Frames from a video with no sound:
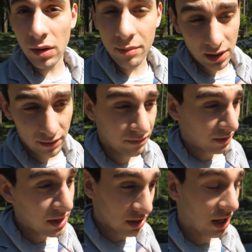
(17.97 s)
I mean,
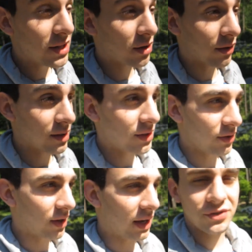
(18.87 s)
it's light already,
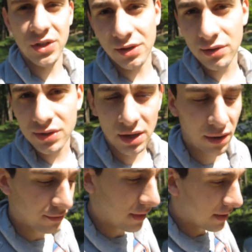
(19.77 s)
so you can actually do stuff.